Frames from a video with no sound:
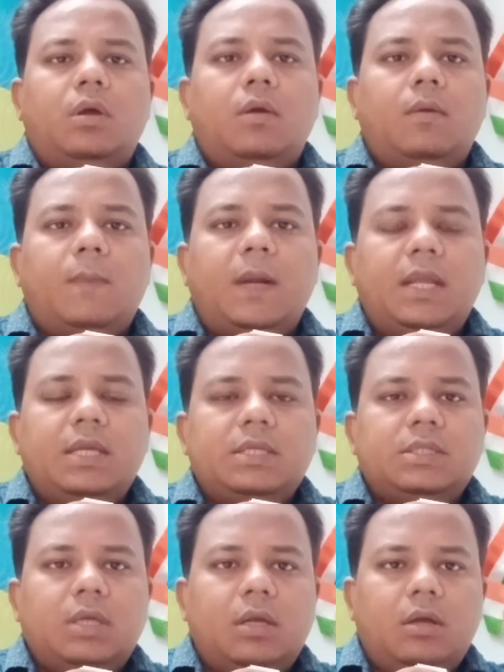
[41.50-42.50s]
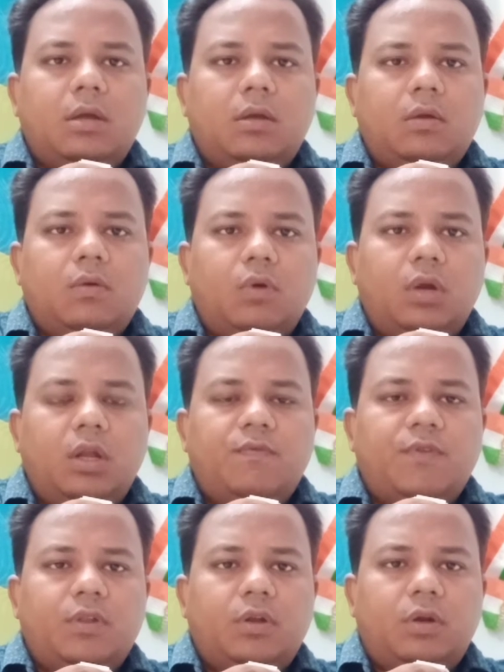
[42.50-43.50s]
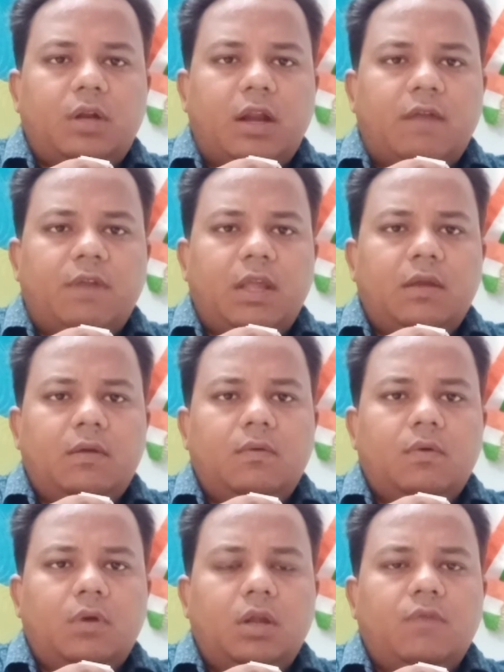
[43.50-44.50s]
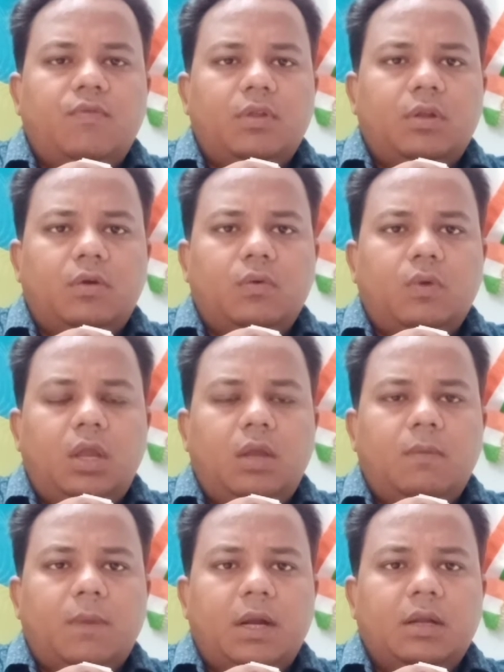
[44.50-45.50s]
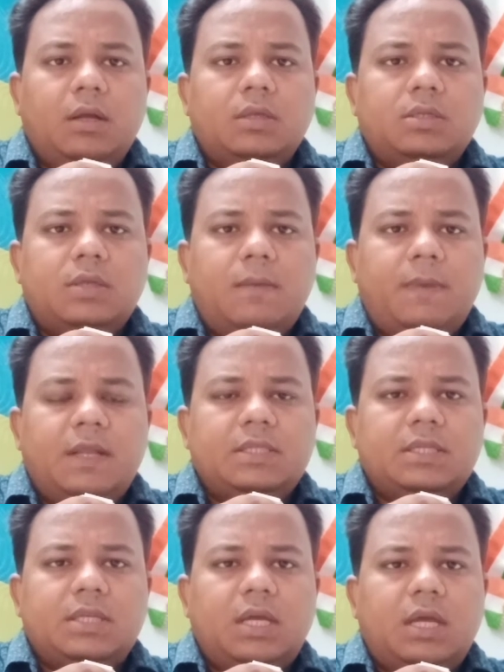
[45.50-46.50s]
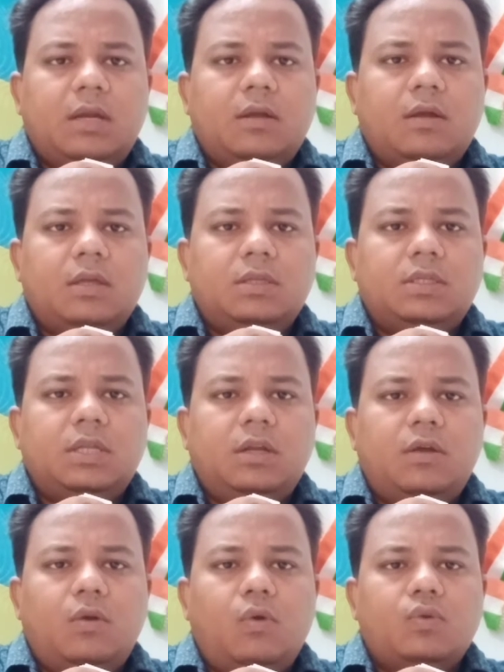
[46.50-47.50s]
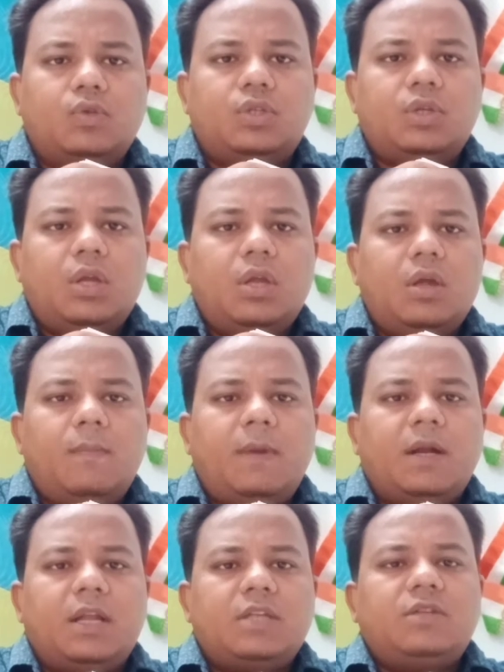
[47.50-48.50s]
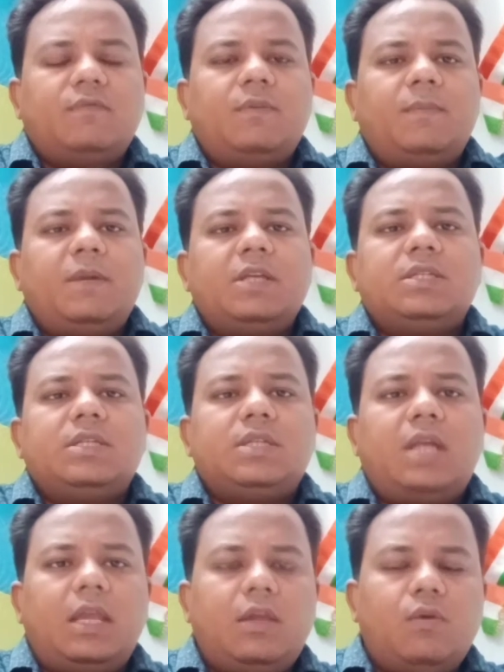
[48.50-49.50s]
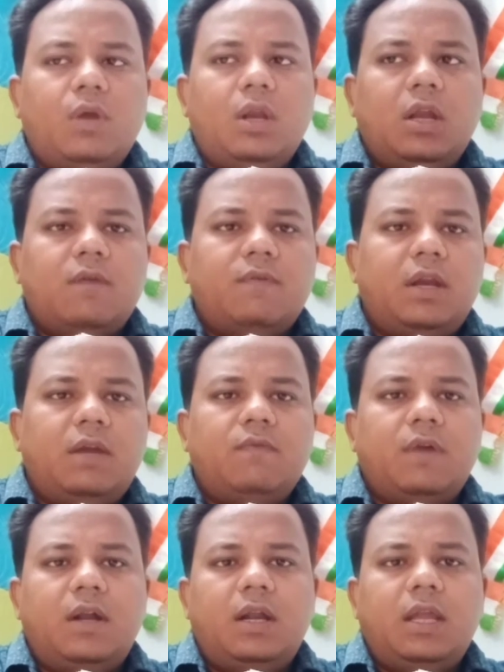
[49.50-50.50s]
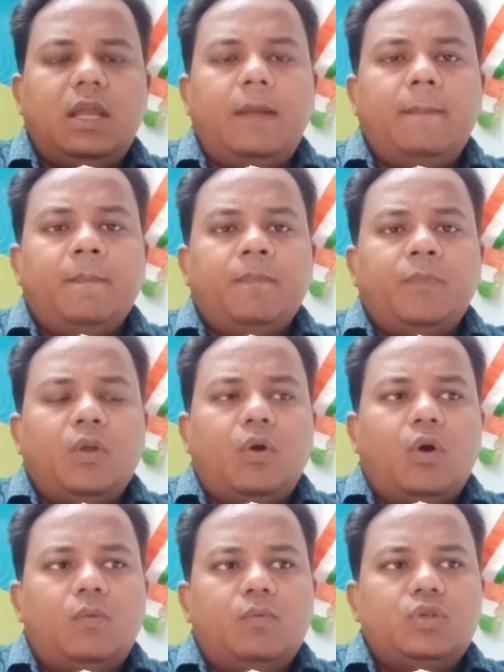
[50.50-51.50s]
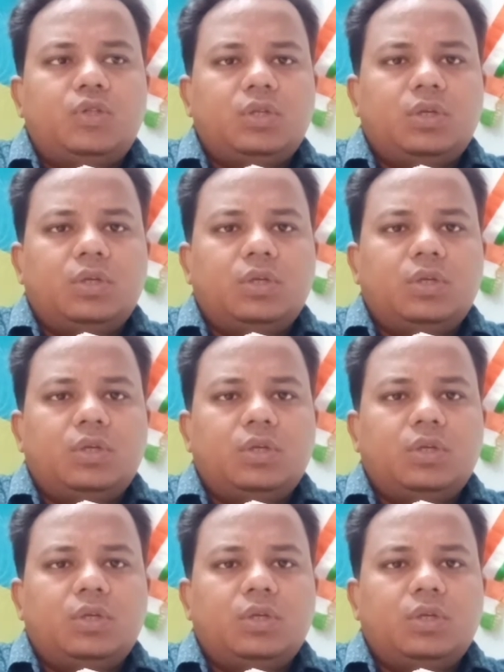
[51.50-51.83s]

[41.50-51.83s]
Monday is the good day for the traveling, good day for the touring, but some places are still closed, but rest of the places like you can cover in one day almost